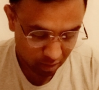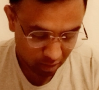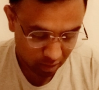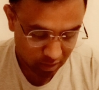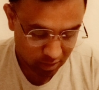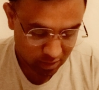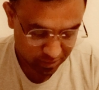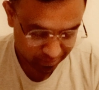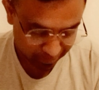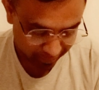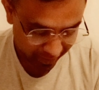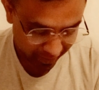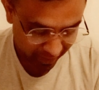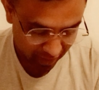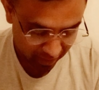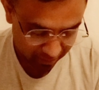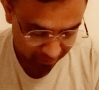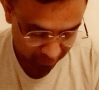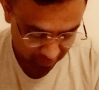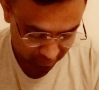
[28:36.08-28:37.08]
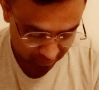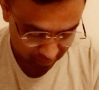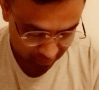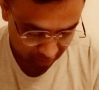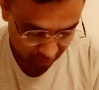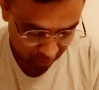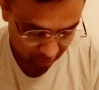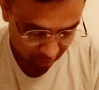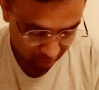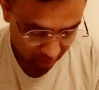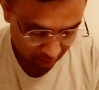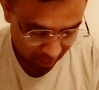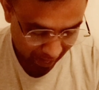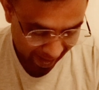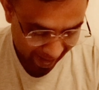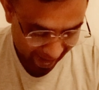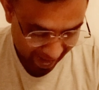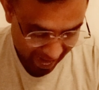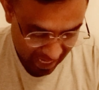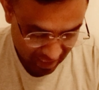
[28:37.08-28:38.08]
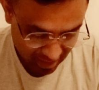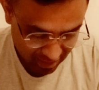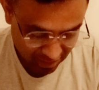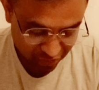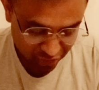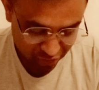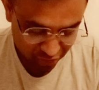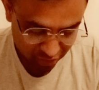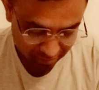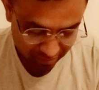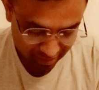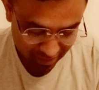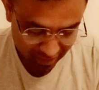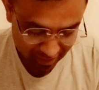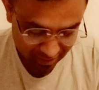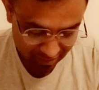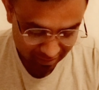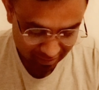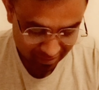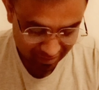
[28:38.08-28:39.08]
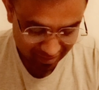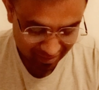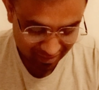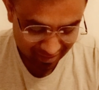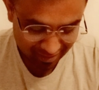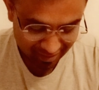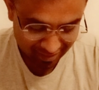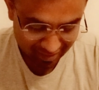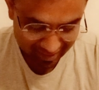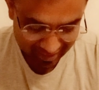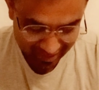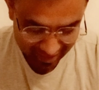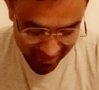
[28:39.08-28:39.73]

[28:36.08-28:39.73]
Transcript: Speed limits. In Germany, there